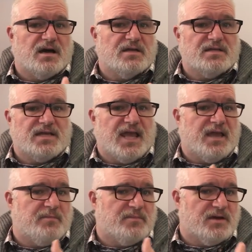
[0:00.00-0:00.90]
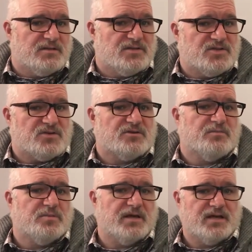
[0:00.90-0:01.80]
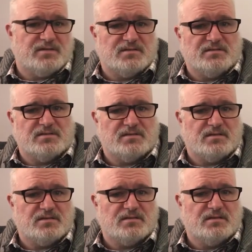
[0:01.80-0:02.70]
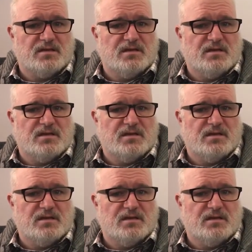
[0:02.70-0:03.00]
untamed, uncertain place, this